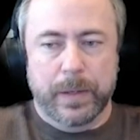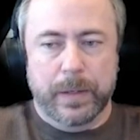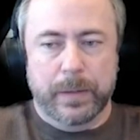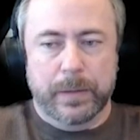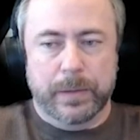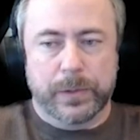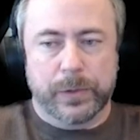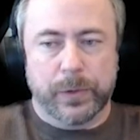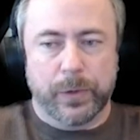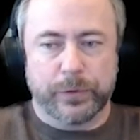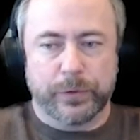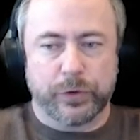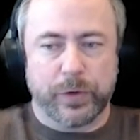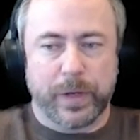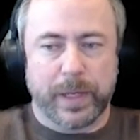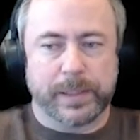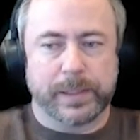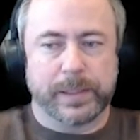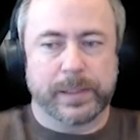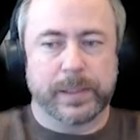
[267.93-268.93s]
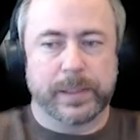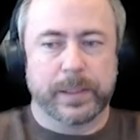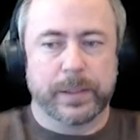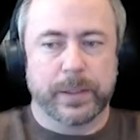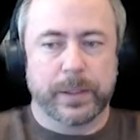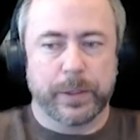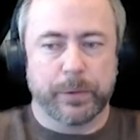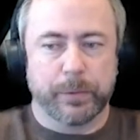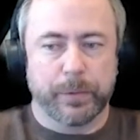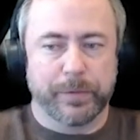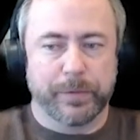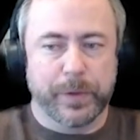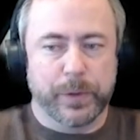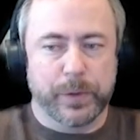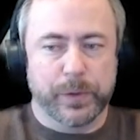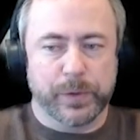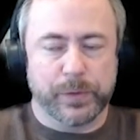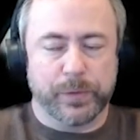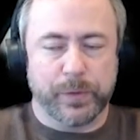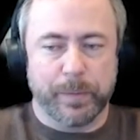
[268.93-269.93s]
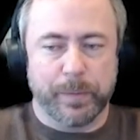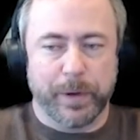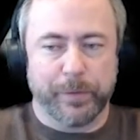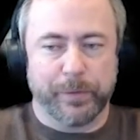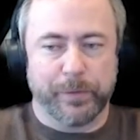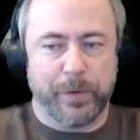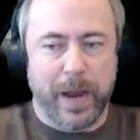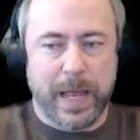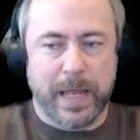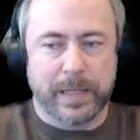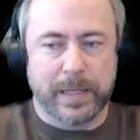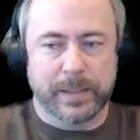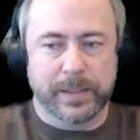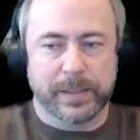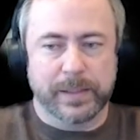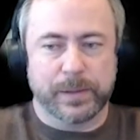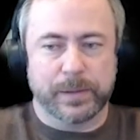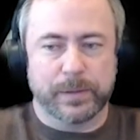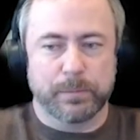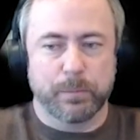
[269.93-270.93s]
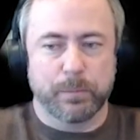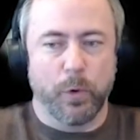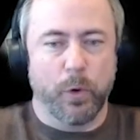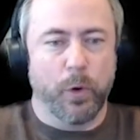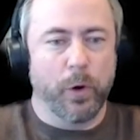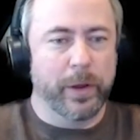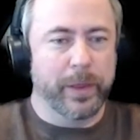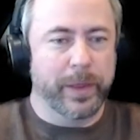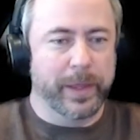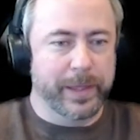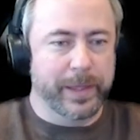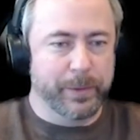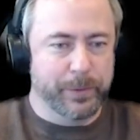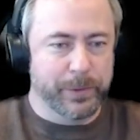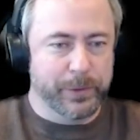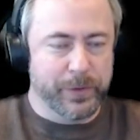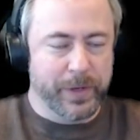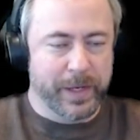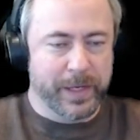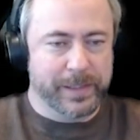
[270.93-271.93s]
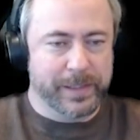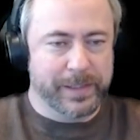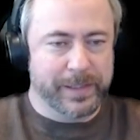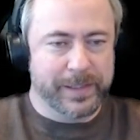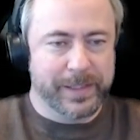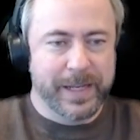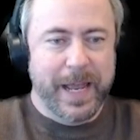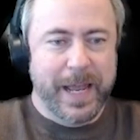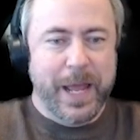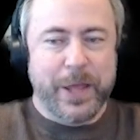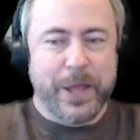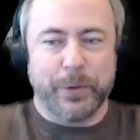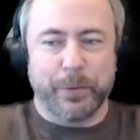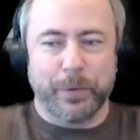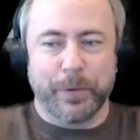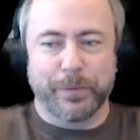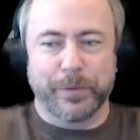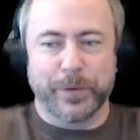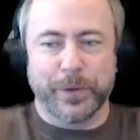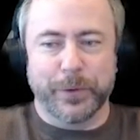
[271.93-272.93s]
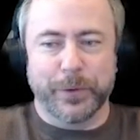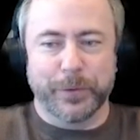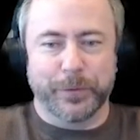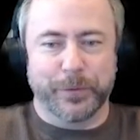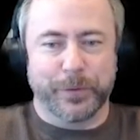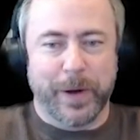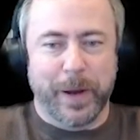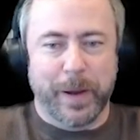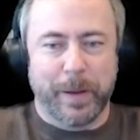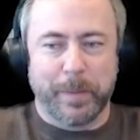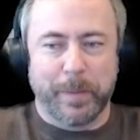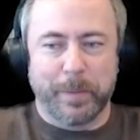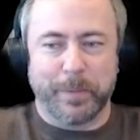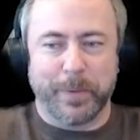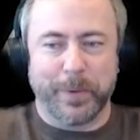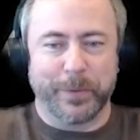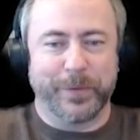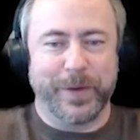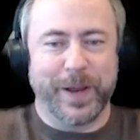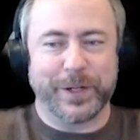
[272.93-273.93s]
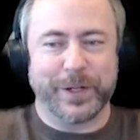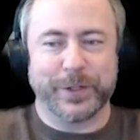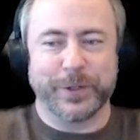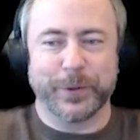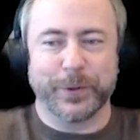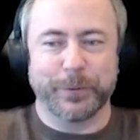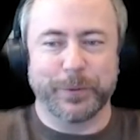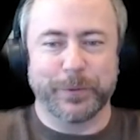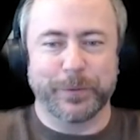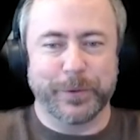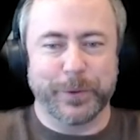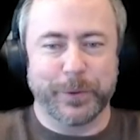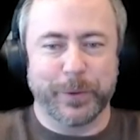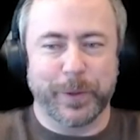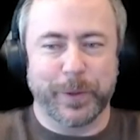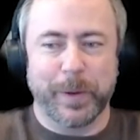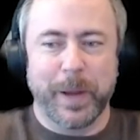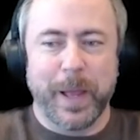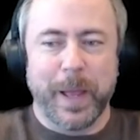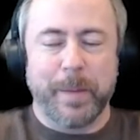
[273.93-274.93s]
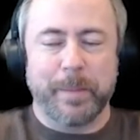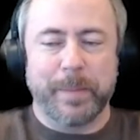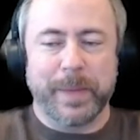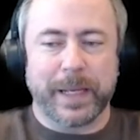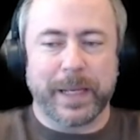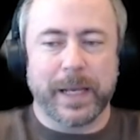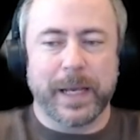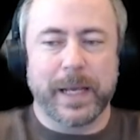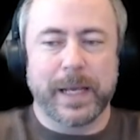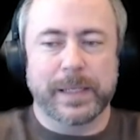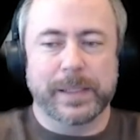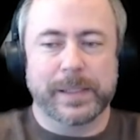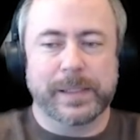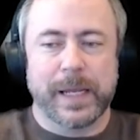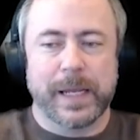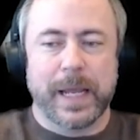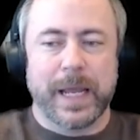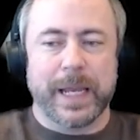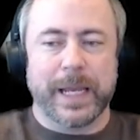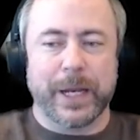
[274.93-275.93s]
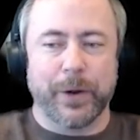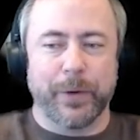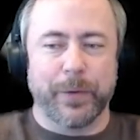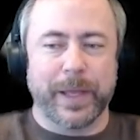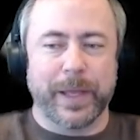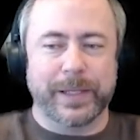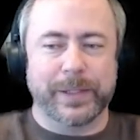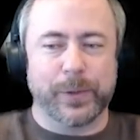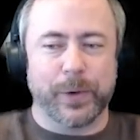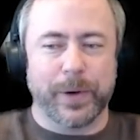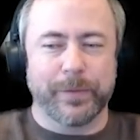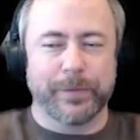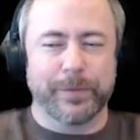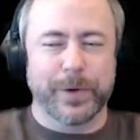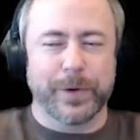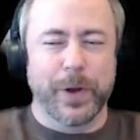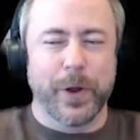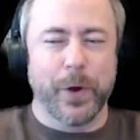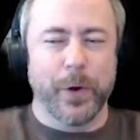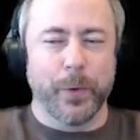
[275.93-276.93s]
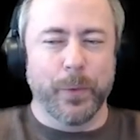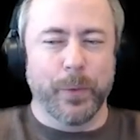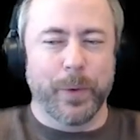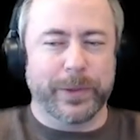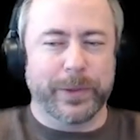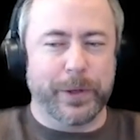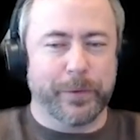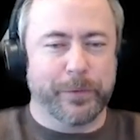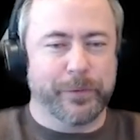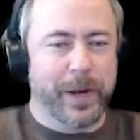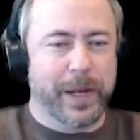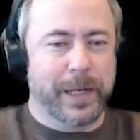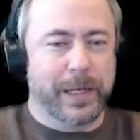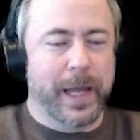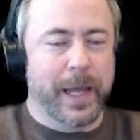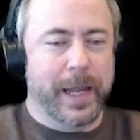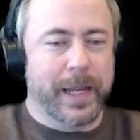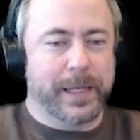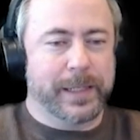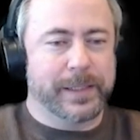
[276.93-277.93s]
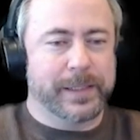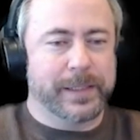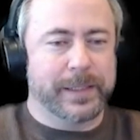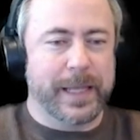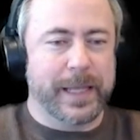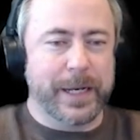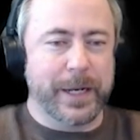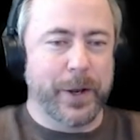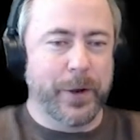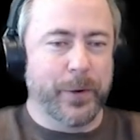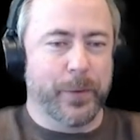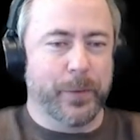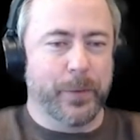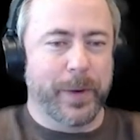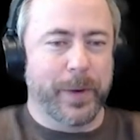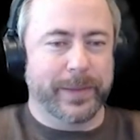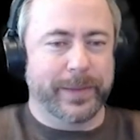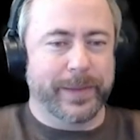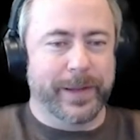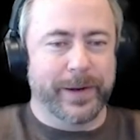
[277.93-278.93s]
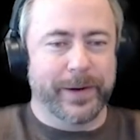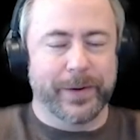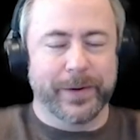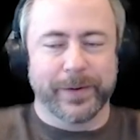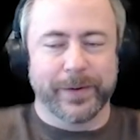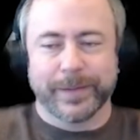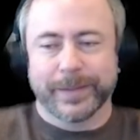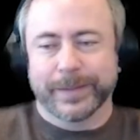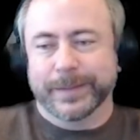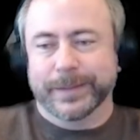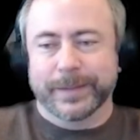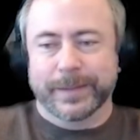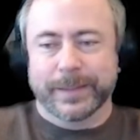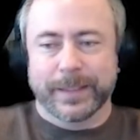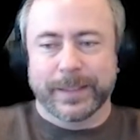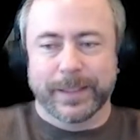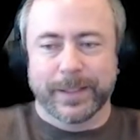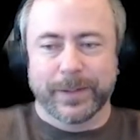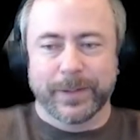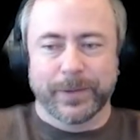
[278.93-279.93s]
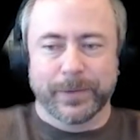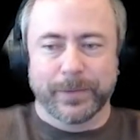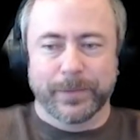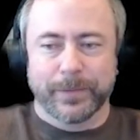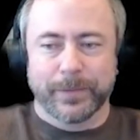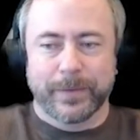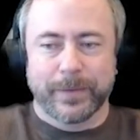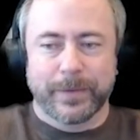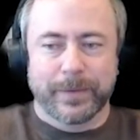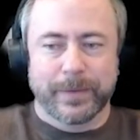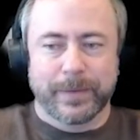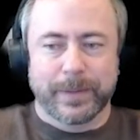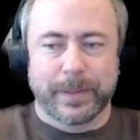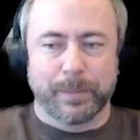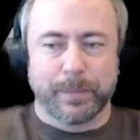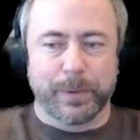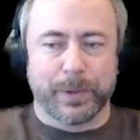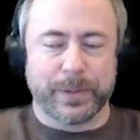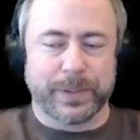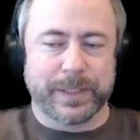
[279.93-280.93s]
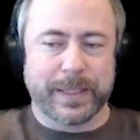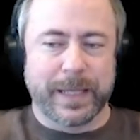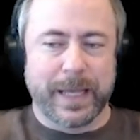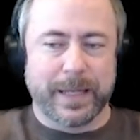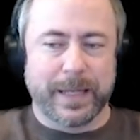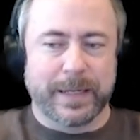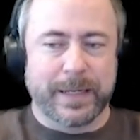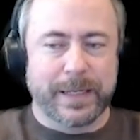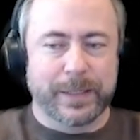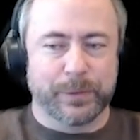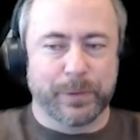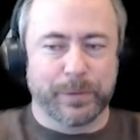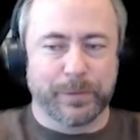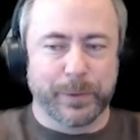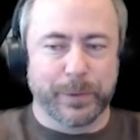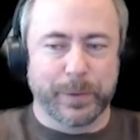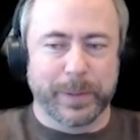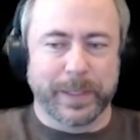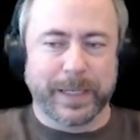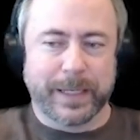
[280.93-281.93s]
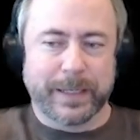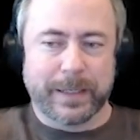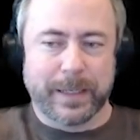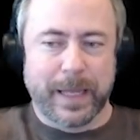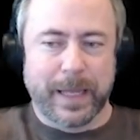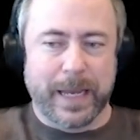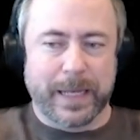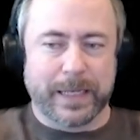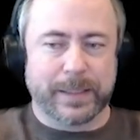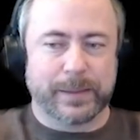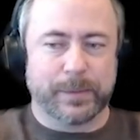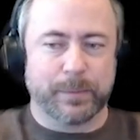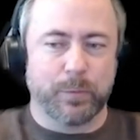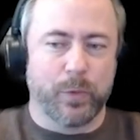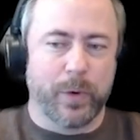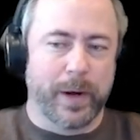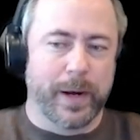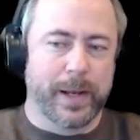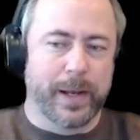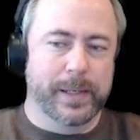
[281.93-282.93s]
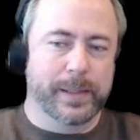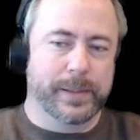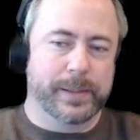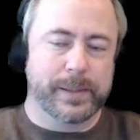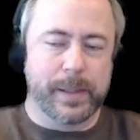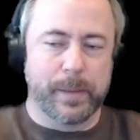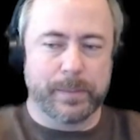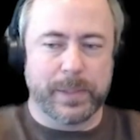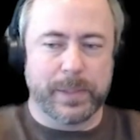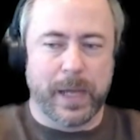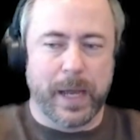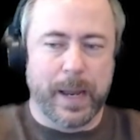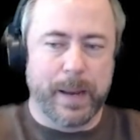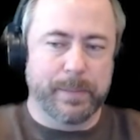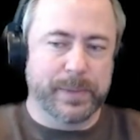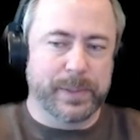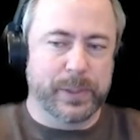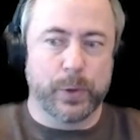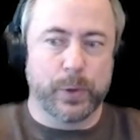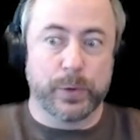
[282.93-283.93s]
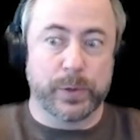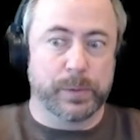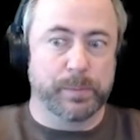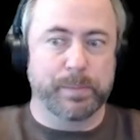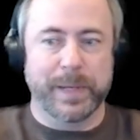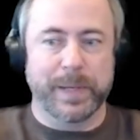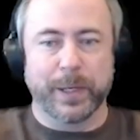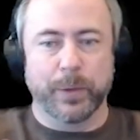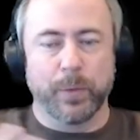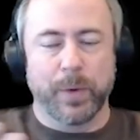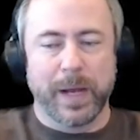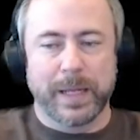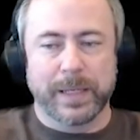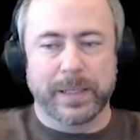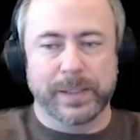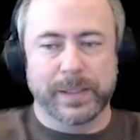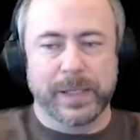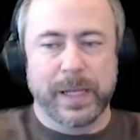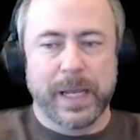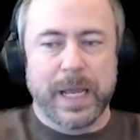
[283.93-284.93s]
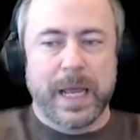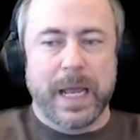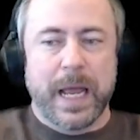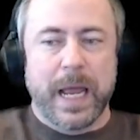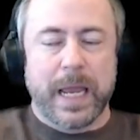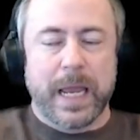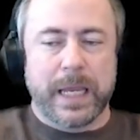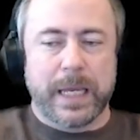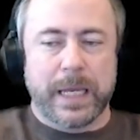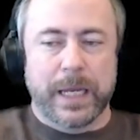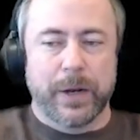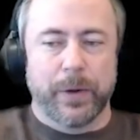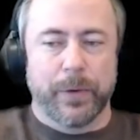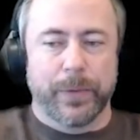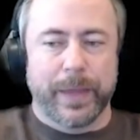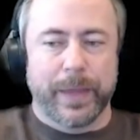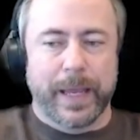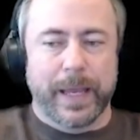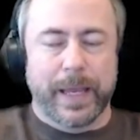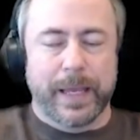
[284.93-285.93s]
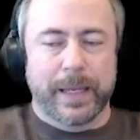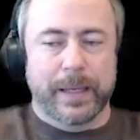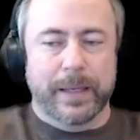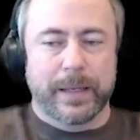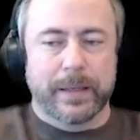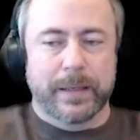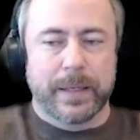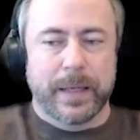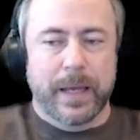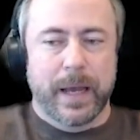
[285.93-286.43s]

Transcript: sort of trust the reviews from their friends more than they would trust the review from a professional reviewer, because they sort of know what their friend likes. They know what their the person that is reviewing it likes, whereas sometimes those big ones, they